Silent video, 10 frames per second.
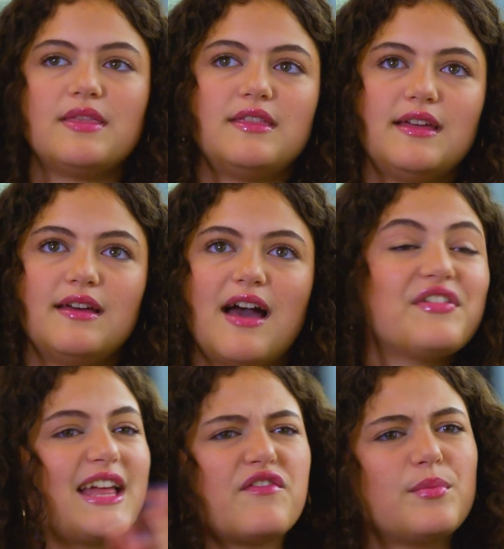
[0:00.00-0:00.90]
I
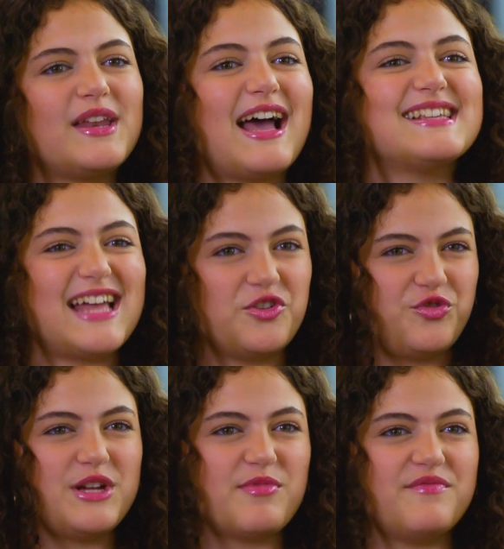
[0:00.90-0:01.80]
feel like everybody has that
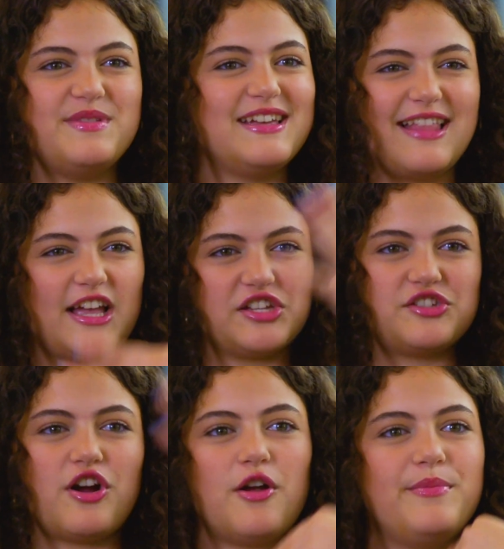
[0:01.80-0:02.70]
dream of being like a
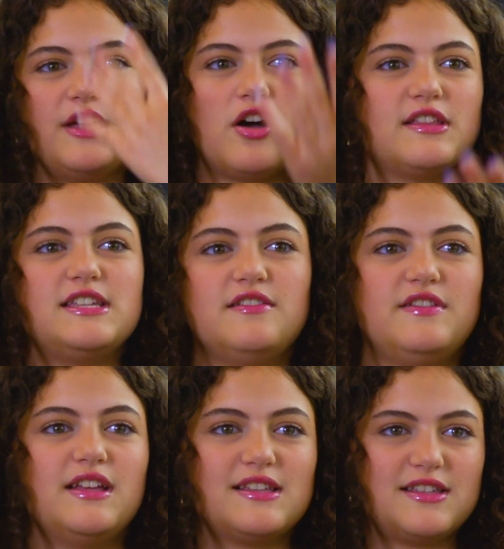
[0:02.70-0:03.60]
star, being on
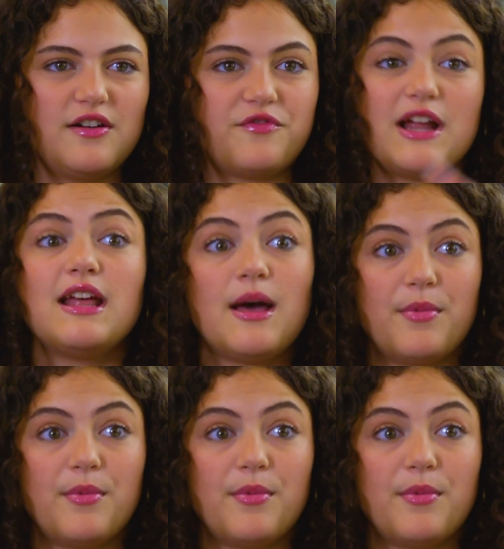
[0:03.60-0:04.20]
TV and stuff, right?